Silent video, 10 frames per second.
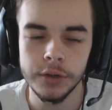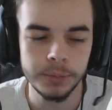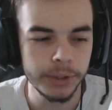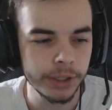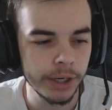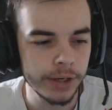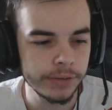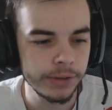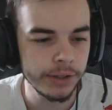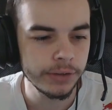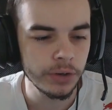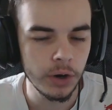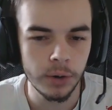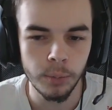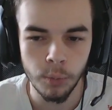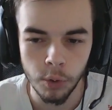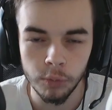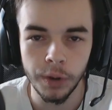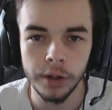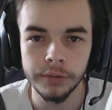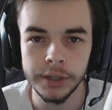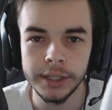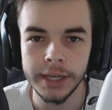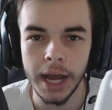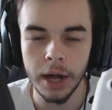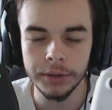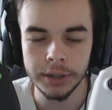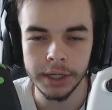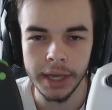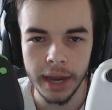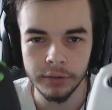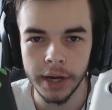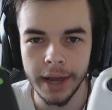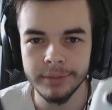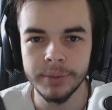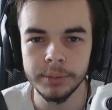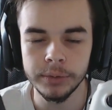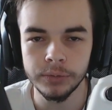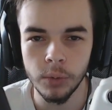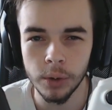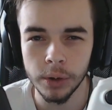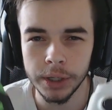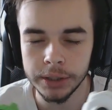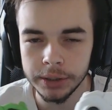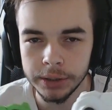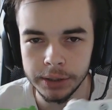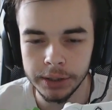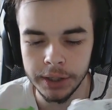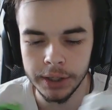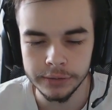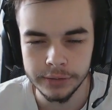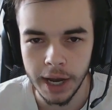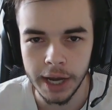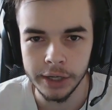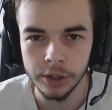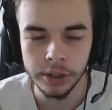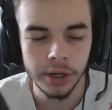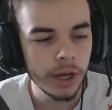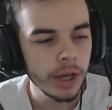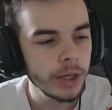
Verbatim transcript: is because these are more relevant now than they ever have been before in the entire